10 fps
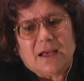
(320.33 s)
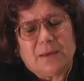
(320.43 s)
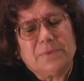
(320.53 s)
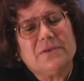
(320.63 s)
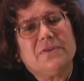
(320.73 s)

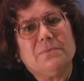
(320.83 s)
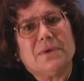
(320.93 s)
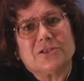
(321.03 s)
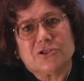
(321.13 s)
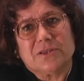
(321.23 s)
believe he
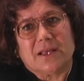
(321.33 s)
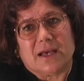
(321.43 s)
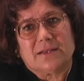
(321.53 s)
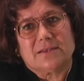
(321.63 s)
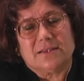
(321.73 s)
mentioned
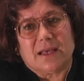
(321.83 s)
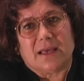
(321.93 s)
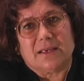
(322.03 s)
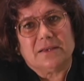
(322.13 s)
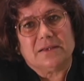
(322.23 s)
that
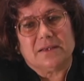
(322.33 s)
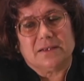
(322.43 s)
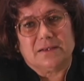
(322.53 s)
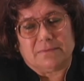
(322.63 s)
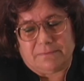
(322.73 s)
today
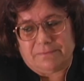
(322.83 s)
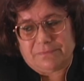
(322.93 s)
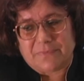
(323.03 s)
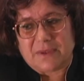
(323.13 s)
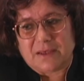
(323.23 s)
in
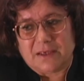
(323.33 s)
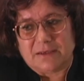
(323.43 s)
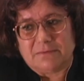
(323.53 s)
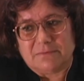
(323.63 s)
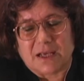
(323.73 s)

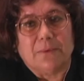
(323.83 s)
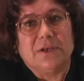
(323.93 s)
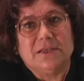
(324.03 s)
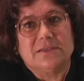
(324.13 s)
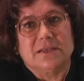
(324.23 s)

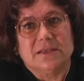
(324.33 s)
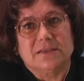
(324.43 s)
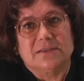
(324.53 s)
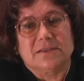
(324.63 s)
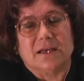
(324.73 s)
Taiwanese in
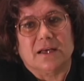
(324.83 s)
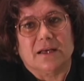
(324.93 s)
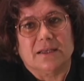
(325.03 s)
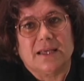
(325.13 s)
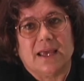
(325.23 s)
his
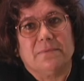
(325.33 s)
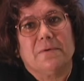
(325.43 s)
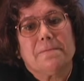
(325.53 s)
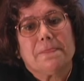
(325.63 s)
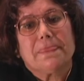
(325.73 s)
tape.
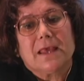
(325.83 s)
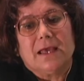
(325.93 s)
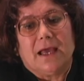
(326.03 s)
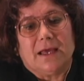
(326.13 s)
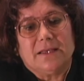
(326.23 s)

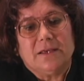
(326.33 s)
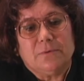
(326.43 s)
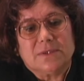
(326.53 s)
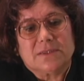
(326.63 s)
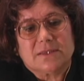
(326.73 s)
And he
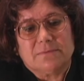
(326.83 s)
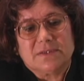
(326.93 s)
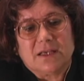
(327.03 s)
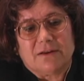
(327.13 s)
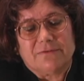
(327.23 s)
was
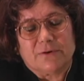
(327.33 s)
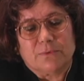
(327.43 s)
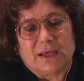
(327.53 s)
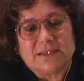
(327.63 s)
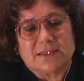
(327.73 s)
himself
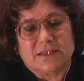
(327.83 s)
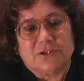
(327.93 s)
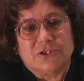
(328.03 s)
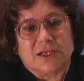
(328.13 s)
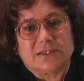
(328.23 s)
arrested
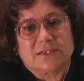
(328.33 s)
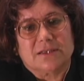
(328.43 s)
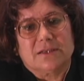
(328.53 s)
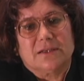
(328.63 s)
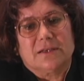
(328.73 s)
just